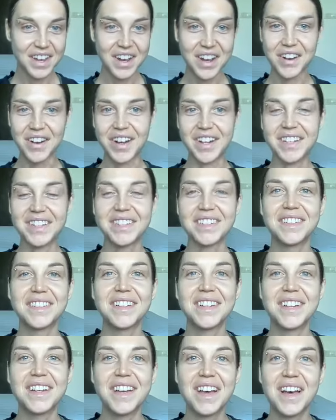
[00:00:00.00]
All right,
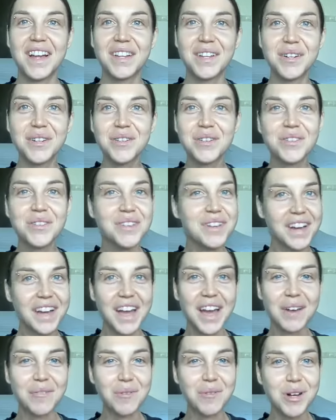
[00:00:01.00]
hello
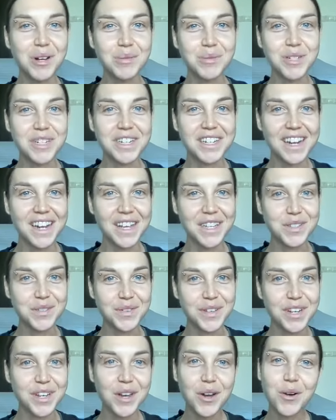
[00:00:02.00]
and welcome to today's
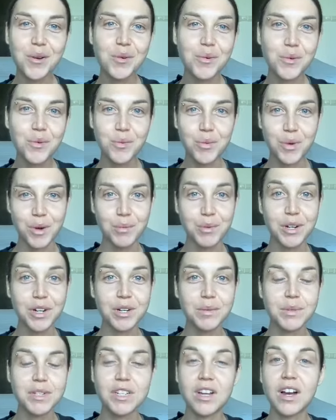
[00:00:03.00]
video where we're
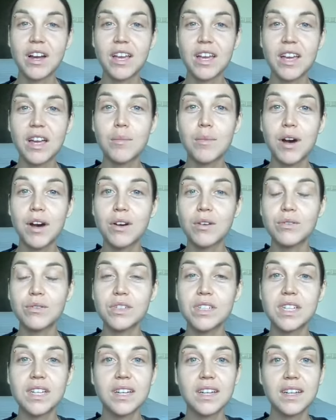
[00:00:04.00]
going to be talking
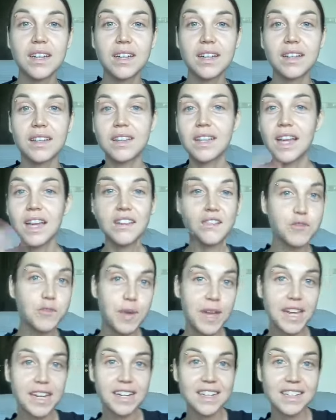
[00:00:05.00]
about life
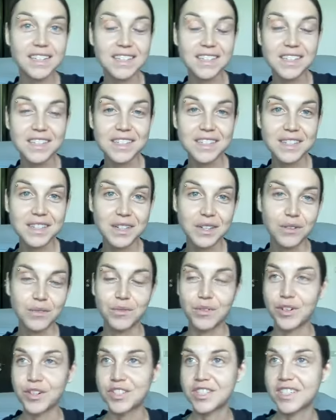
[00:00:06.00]
maintenance
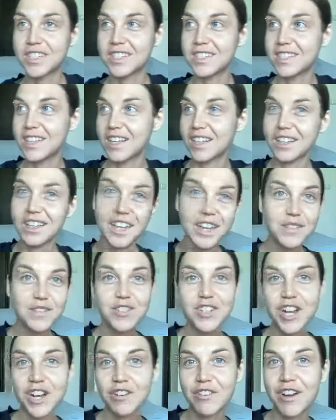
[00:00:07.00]
versus a
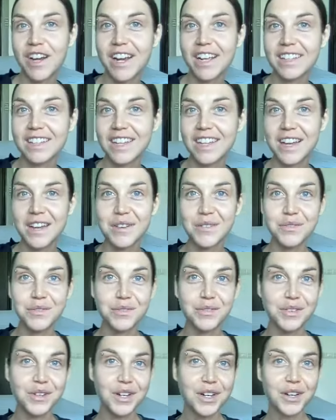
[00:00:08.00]
life generating
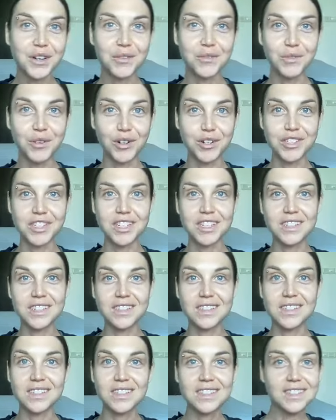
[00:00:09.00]
life
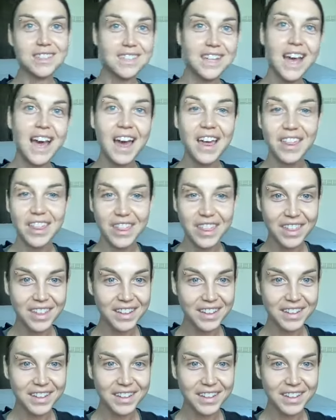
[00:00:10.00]
versus death